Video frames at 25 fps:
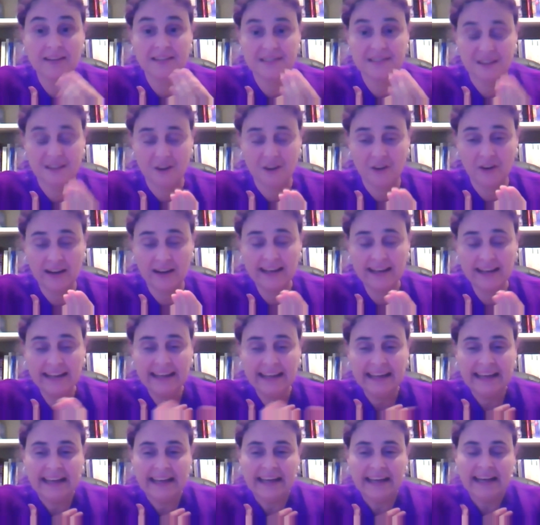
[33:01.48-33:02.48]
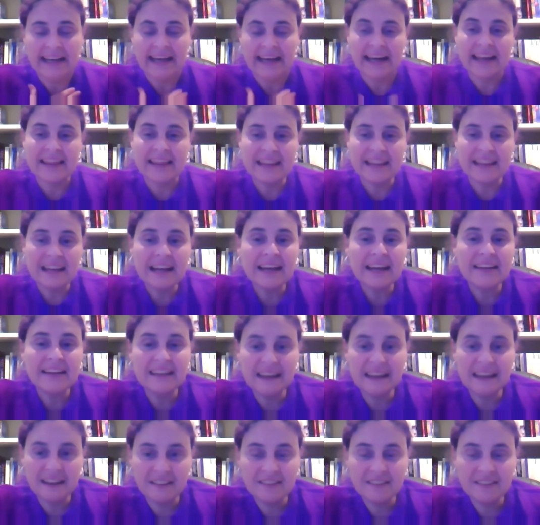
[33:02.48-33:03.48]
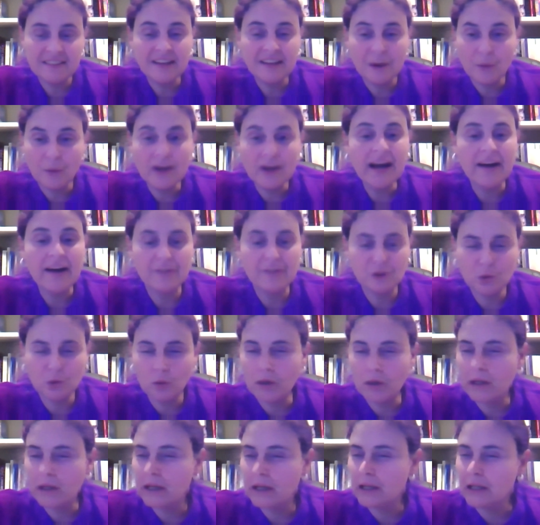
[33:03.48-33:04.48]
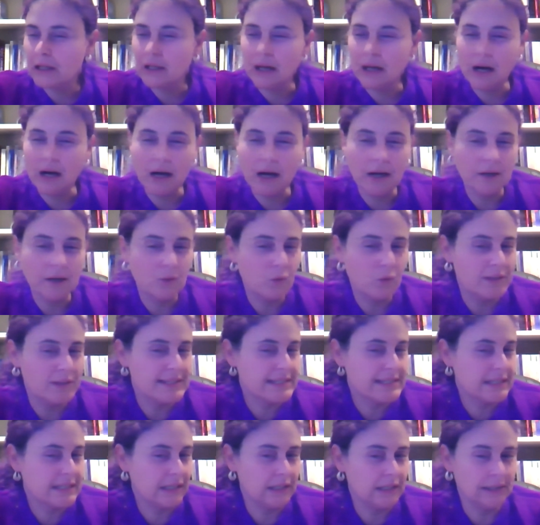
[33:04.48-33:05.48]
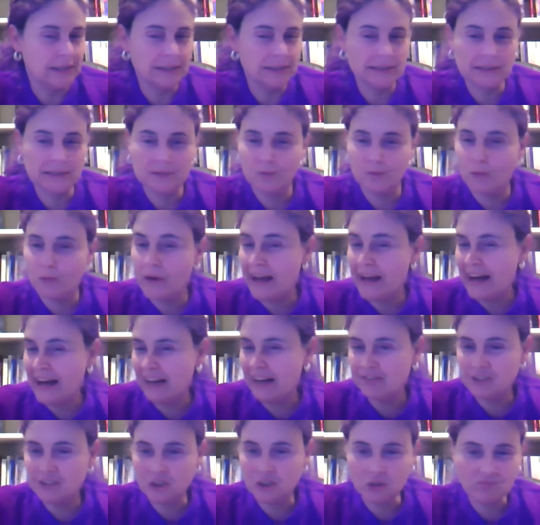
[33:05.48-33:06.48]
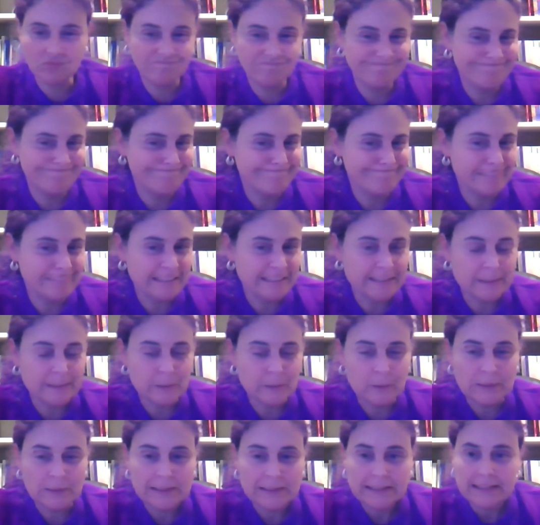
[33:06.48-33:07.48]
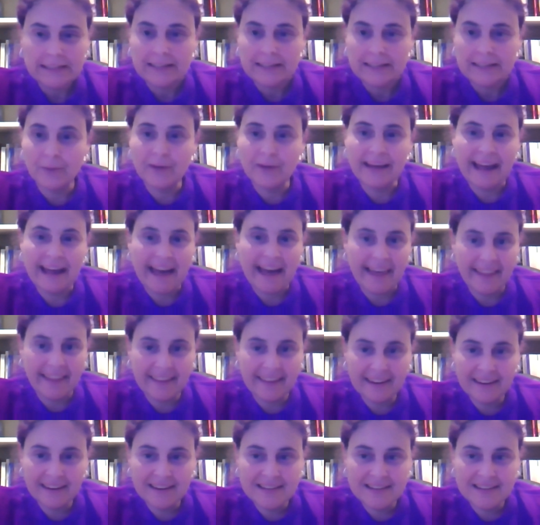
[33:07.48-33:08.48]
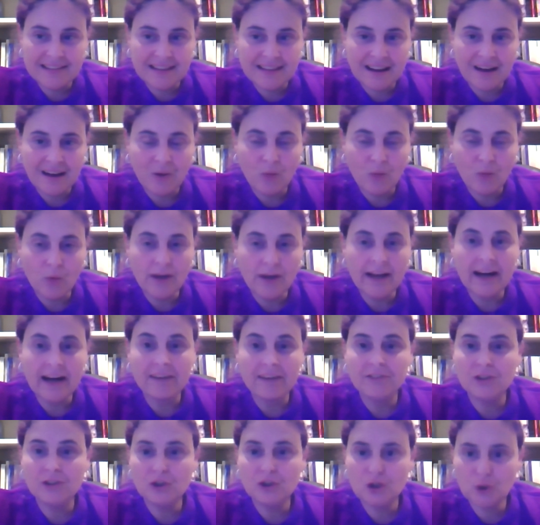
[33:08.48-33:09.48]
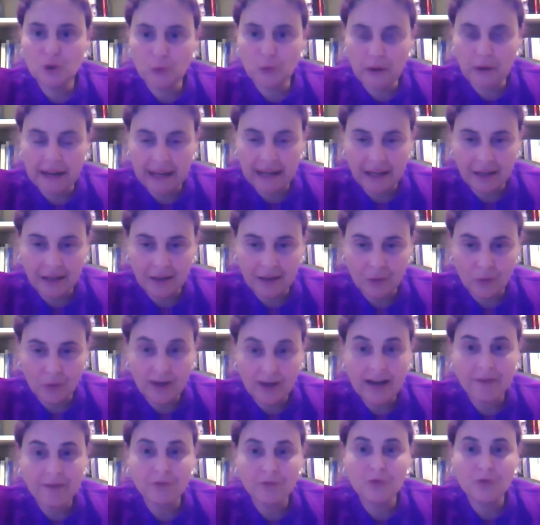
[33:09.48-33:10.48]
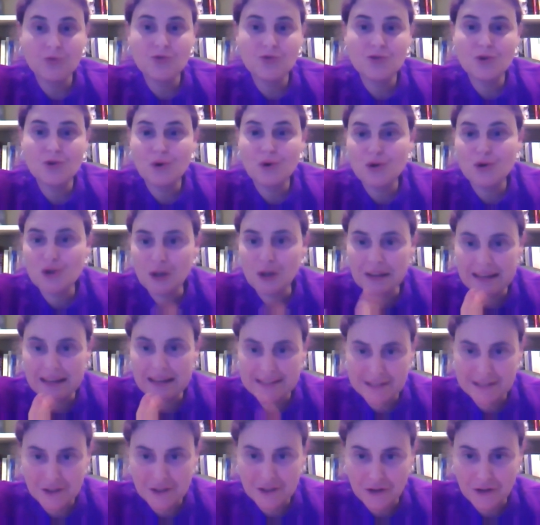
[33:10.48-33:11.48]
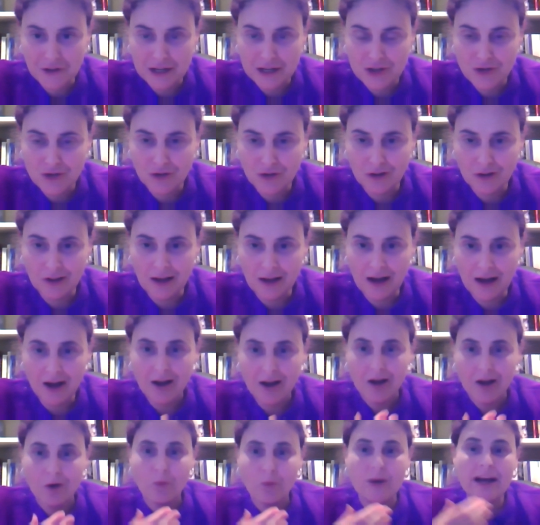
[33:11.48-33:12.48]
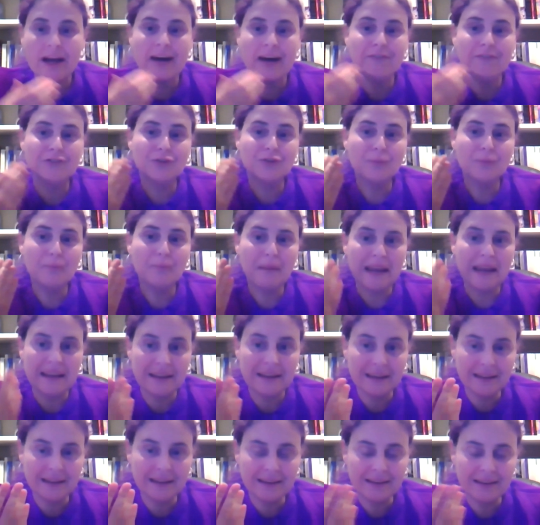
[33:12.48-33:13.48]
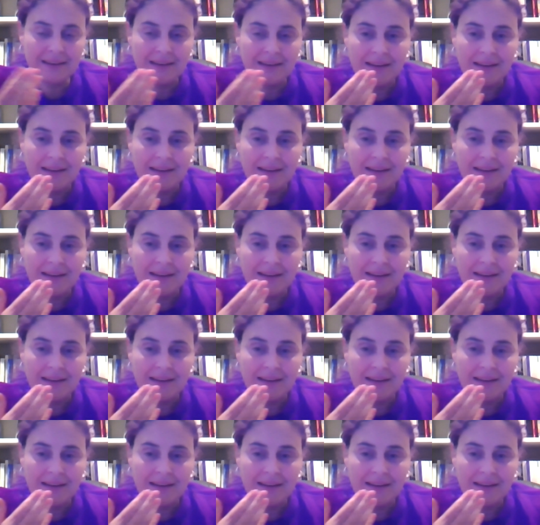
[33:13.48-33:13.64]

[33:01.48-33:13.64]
cetera. And I think at the end of the day, we have to work a lot with states. We have to. The reality is that we have to train, we have to socialize international law, we have to make it,